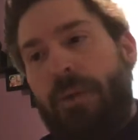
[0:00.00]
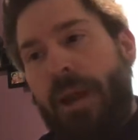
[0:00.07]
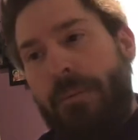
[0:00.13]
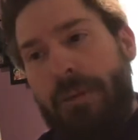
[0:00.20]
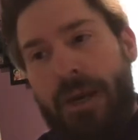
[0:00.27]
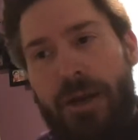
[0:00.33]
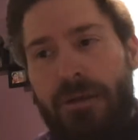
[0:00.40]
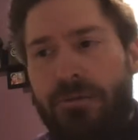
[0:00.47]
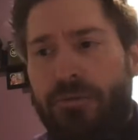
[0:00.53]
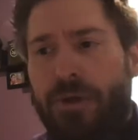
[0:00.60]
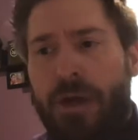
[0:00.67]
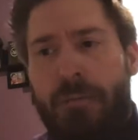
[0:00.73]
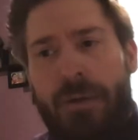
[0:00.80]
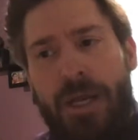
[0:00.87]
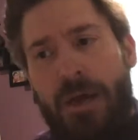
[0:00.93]
payment errors were
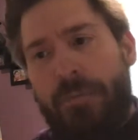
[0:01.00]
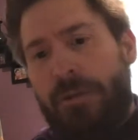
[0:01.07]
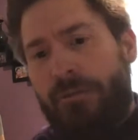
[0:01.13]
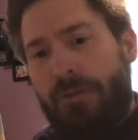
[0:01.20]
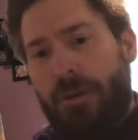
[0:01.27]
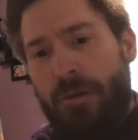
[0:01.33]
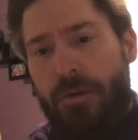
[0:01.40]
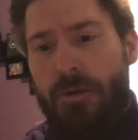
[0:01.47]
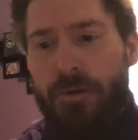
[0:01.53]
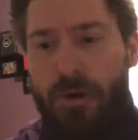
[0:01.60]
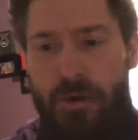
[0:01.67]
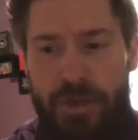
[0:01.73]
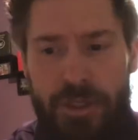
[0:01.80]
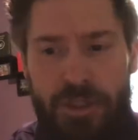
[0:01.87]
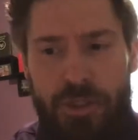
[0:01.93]
coming up, even though there are
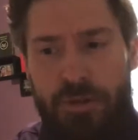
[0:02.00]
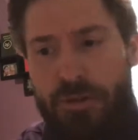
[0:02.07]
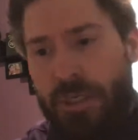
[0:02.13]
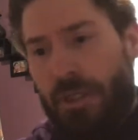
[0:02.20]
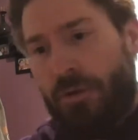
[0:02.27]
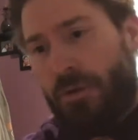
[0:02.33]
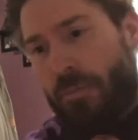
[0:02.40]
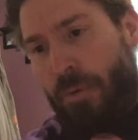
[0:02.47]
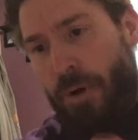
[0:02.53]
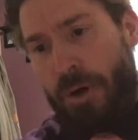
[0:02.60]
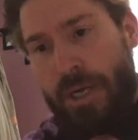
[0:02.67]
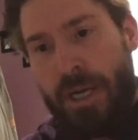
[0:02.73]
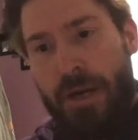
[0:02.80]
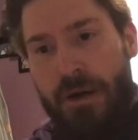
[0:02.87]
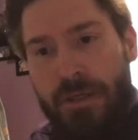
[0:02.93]
no issues, like third
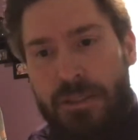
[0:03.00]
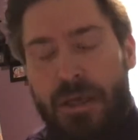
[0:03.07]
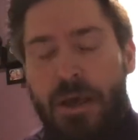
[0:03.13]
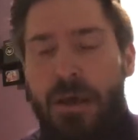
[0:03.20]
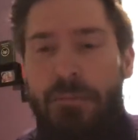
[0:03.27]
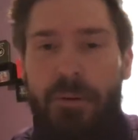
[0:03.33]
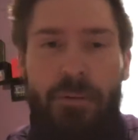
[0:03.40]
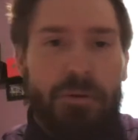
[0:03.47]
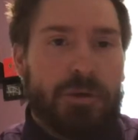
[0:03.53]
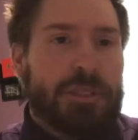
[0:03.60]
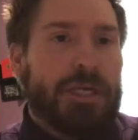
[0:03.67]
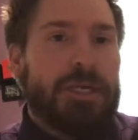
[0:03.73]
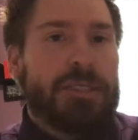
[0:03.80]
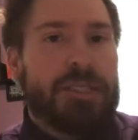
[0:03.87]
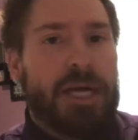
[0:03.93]
party errors. People were
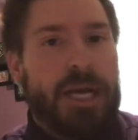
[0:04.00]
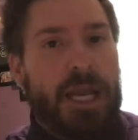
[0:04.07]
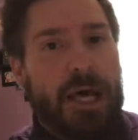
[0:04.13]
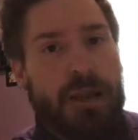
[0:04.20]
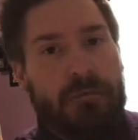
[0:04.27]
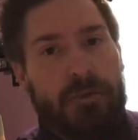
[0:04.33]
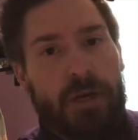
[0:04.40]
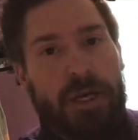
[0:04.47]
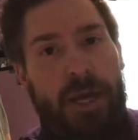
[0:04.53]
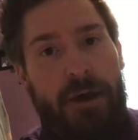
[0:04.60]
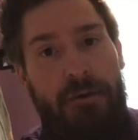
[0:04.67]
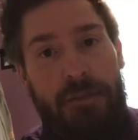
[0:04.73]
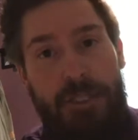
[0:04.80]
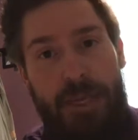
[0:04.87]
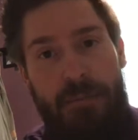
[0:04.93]
saying sign out of your
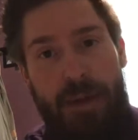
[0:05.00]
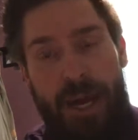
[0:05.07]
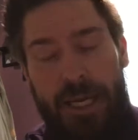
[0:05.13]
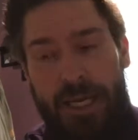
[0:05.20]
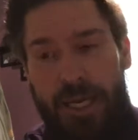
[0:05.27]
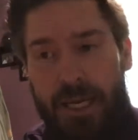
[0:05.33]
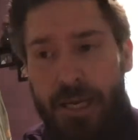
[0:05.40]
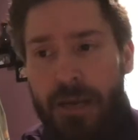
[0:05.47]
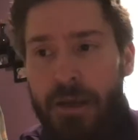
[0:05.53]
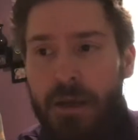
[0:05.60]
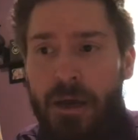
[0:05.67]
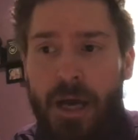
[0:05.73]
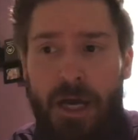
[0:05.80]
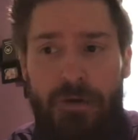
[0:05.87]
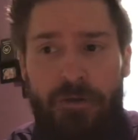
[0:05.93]
account and sign back in.
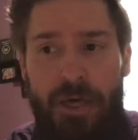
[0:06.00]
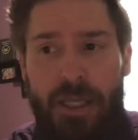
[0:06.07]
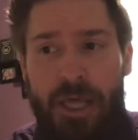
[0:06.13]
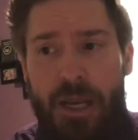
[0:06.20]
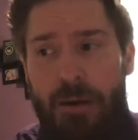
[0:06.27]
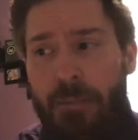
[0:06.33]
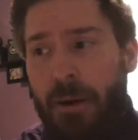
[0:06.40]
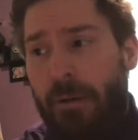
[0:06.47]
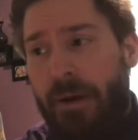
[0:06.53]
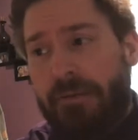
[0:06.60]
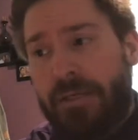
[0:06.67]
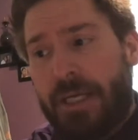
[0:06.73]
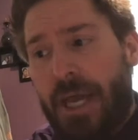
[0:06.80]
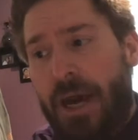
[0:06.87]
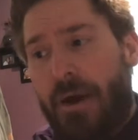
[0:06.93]
I tried that on my
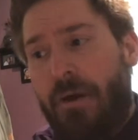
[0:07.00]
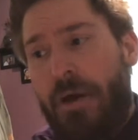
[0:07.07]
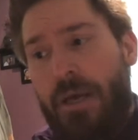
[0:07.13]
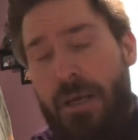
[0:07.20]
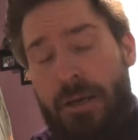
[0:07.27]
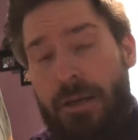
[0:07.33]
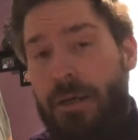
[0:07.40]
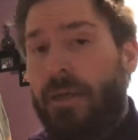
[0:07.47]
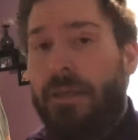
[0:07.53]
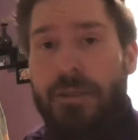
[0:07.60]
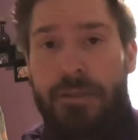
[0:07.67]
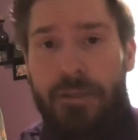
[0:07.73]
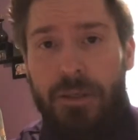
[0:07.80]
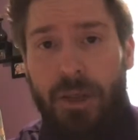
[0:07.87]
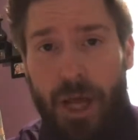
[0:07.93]
wife's account and it
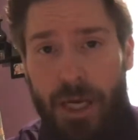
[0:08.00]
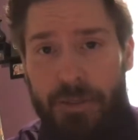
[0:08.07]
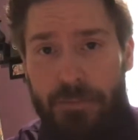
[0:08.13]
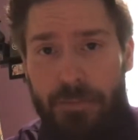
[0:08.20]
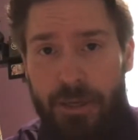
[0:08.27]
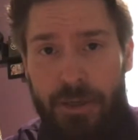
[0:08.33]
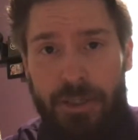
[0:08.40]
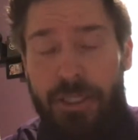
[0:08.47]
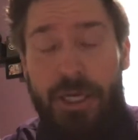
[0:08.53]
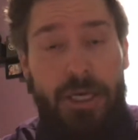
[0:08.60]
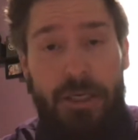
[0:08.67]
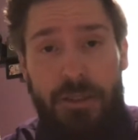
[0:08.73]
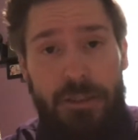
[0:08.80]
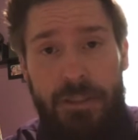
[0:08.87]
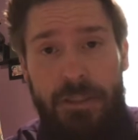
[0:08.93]

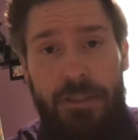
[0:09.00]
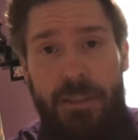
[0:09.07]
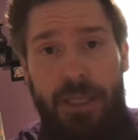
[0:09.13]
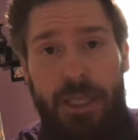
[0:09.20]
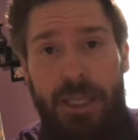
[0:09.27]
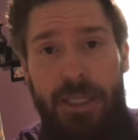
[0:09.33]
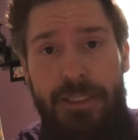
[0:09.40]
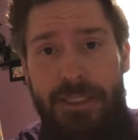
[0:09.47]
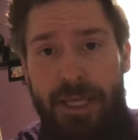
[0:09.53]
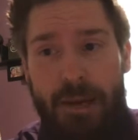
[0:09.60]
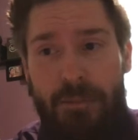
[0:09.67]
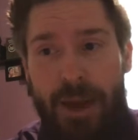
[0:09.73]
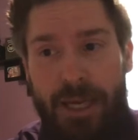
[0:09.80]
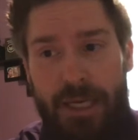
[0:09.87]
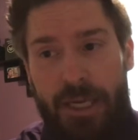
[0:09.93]
didn't
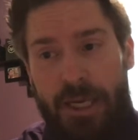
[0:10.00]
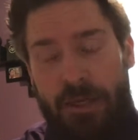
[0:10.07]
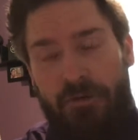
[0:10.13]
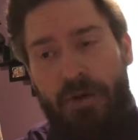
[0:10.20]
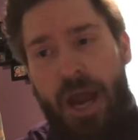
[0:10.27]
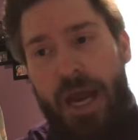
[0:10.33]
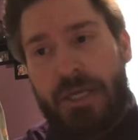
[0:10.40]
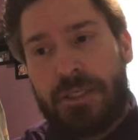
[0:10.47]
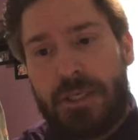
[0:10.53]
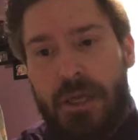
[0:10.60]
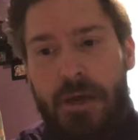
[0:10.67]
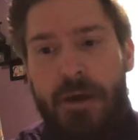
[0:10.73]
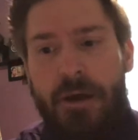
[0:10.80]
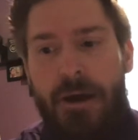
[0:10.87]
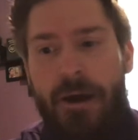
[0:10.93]
sign back in. It crashed.
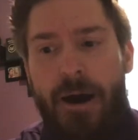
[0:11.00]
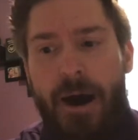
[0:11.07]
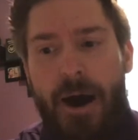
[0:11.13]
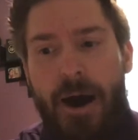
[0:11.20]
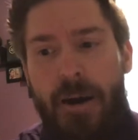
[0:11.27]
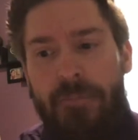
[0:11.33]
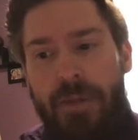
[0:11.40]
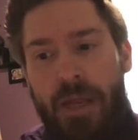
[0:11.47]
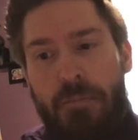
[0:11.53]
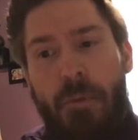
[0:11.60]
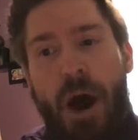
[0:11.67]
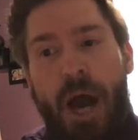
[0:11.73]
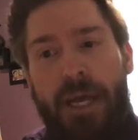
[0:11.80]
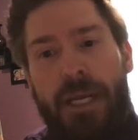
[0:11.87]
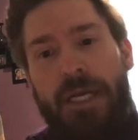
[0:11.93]
And
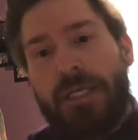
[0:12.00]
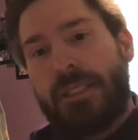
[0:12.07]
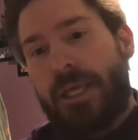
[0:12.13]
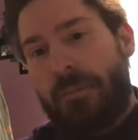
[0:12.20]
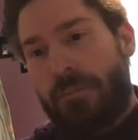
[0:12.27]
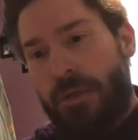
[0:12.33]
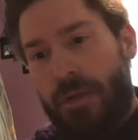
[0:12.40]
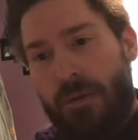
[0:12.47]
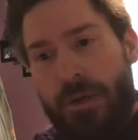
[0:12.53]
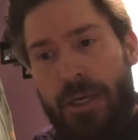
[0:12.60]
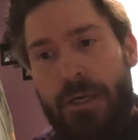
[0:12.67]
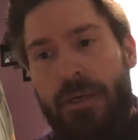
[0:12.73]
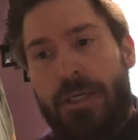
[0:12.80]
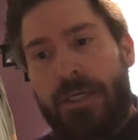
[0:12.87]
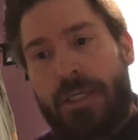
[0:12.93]
mine, I just kept
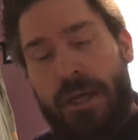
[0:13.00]
going